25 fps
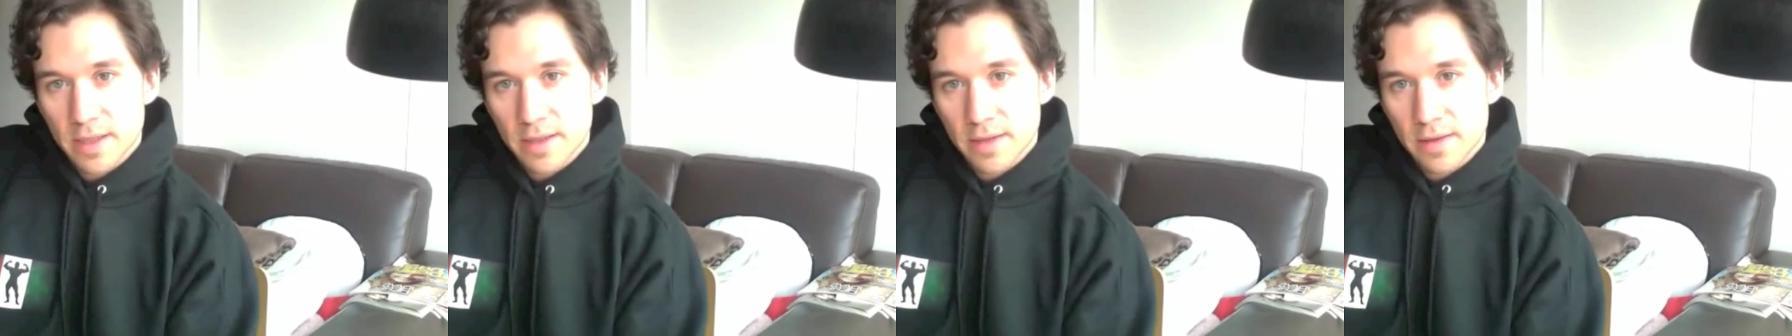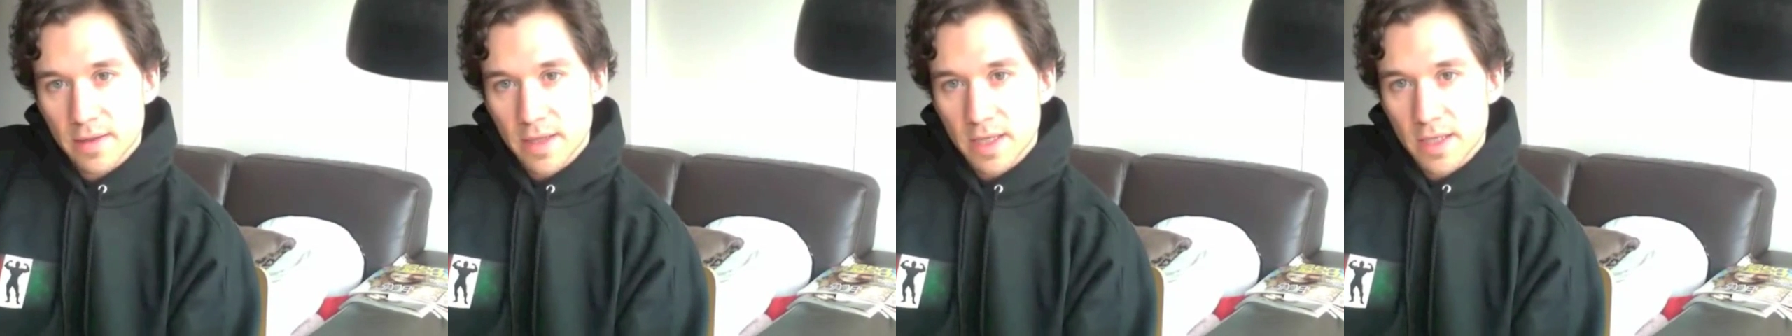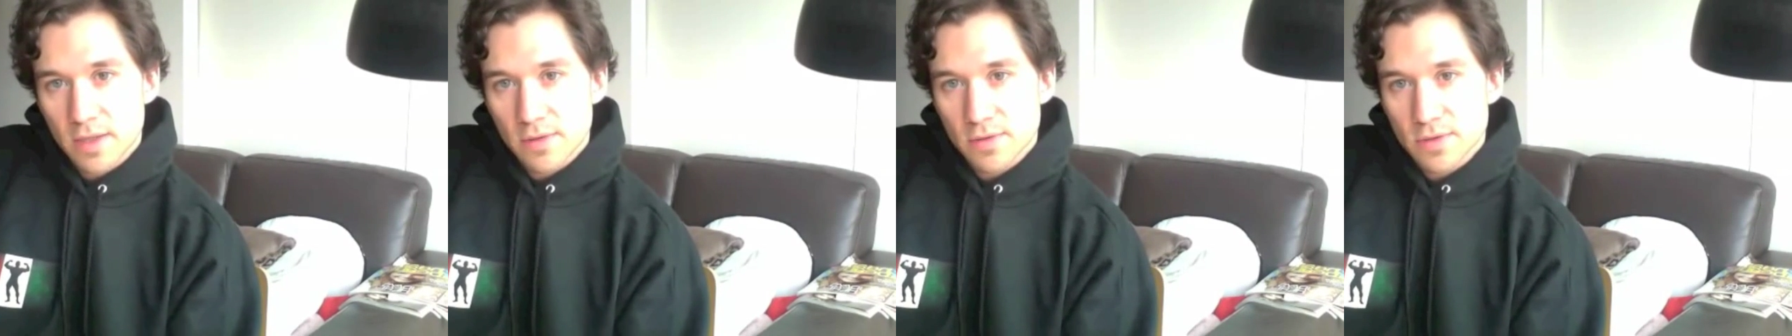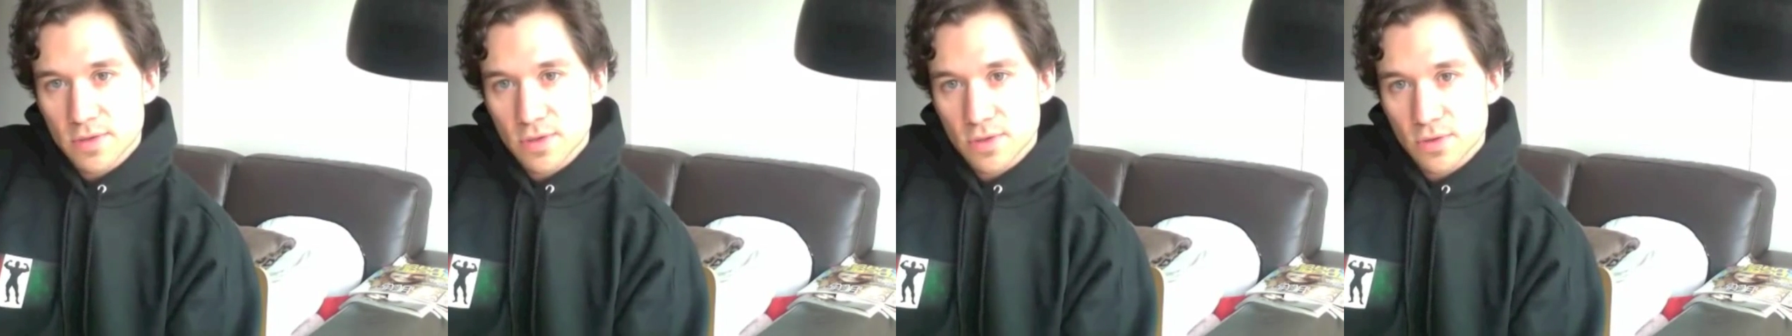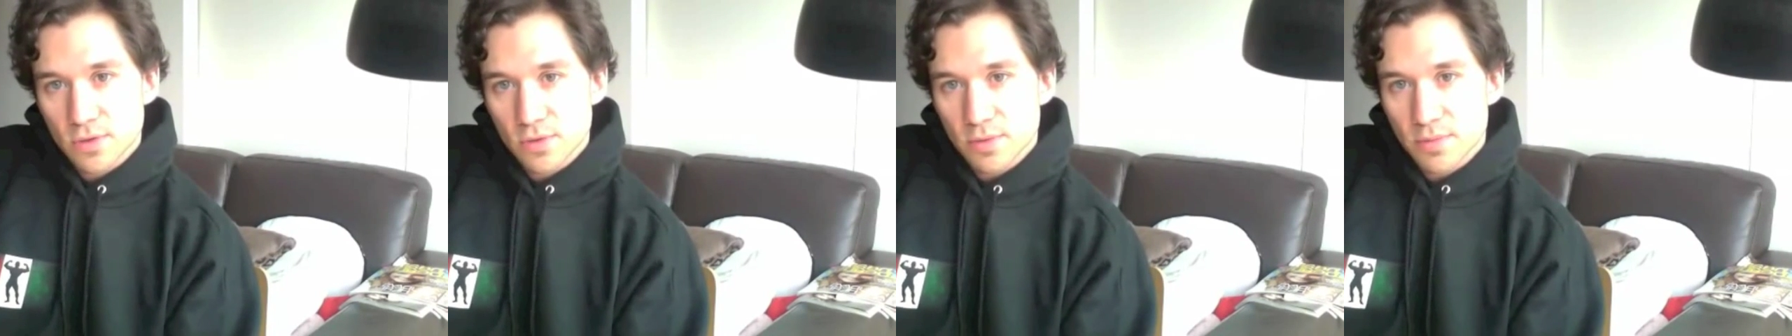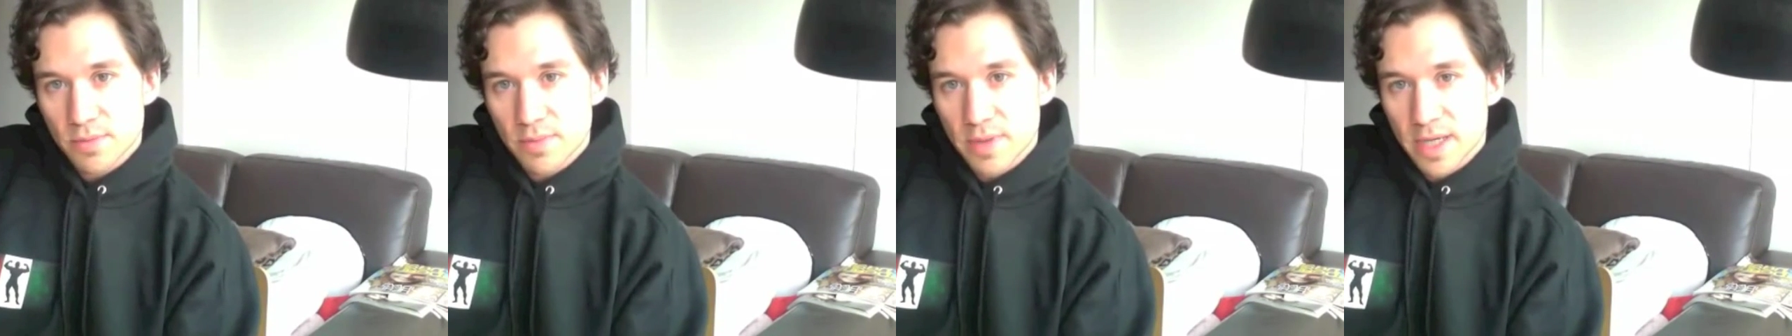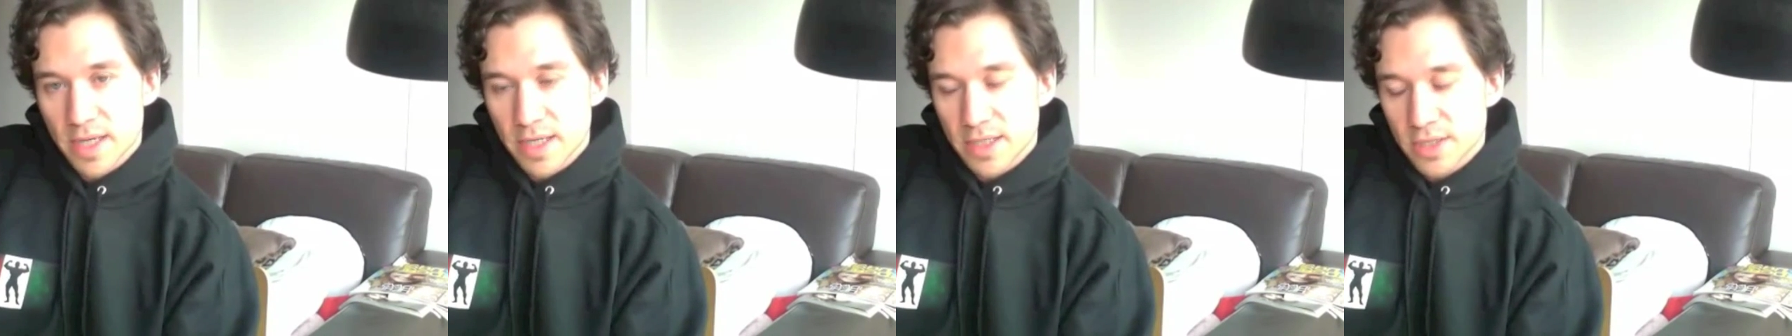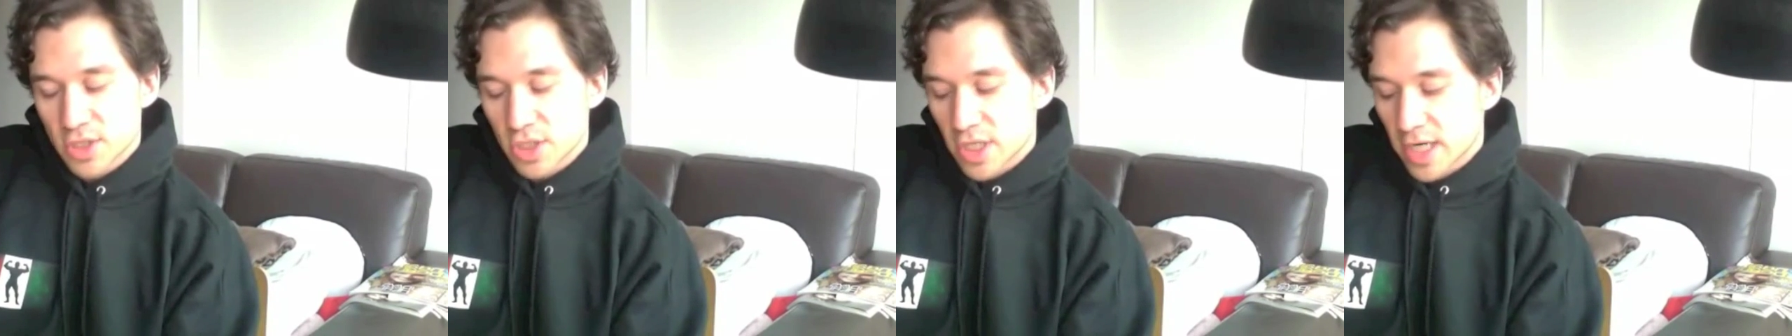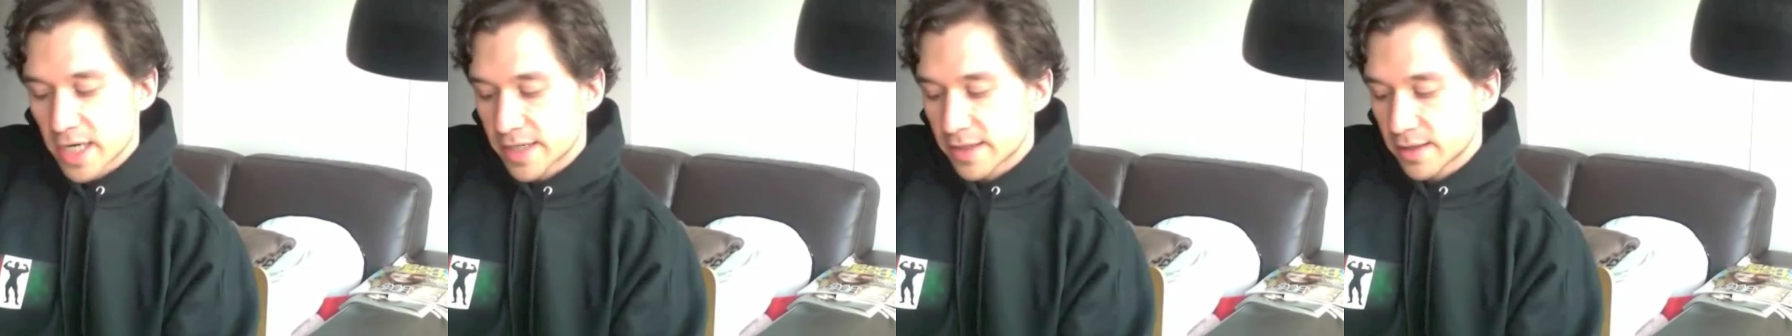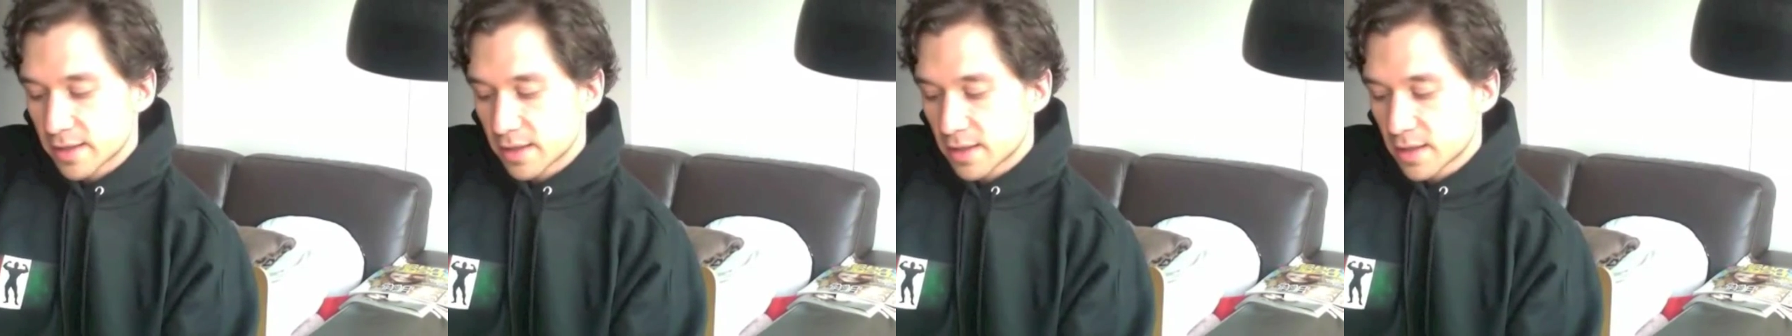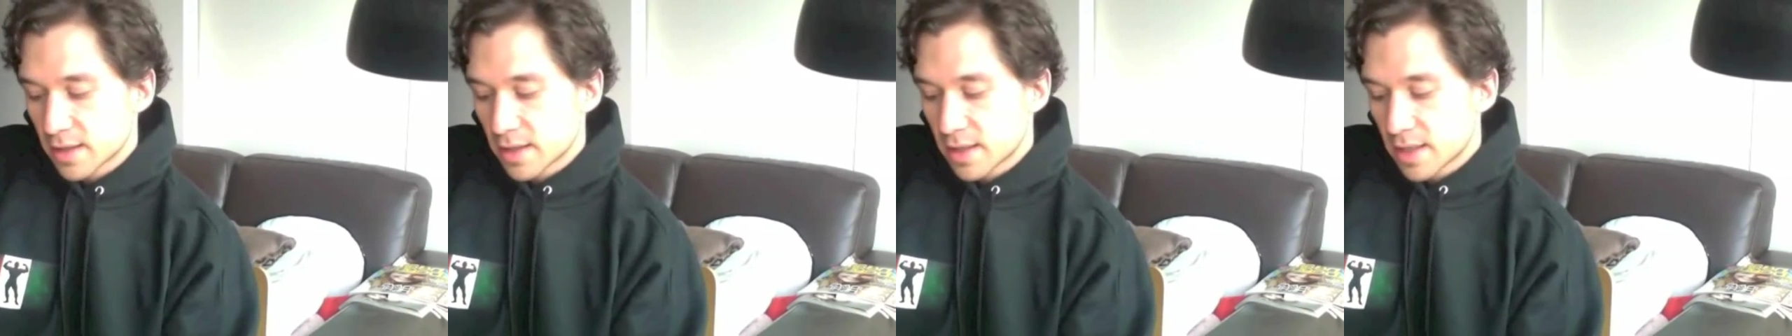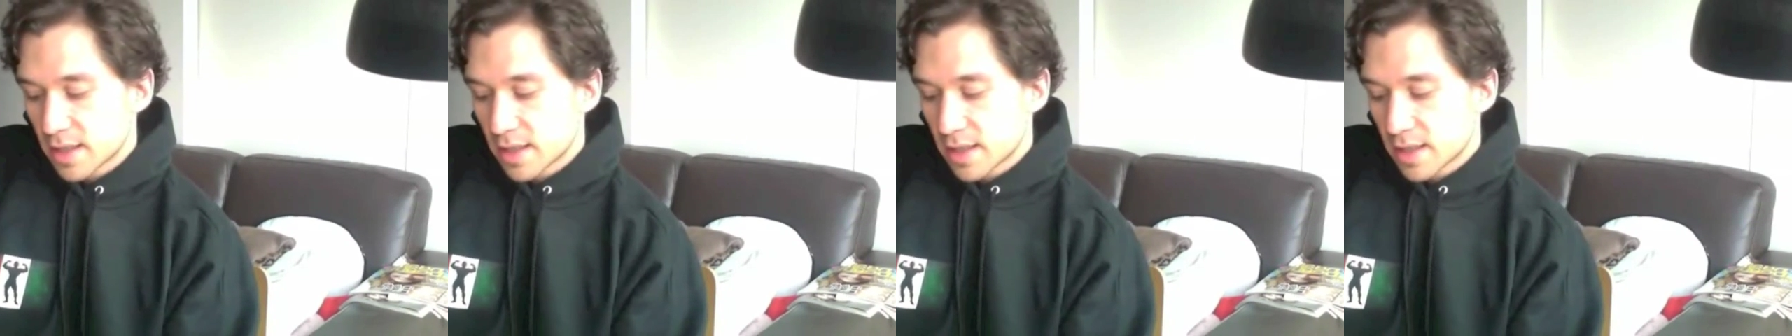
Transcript: the YouTube channel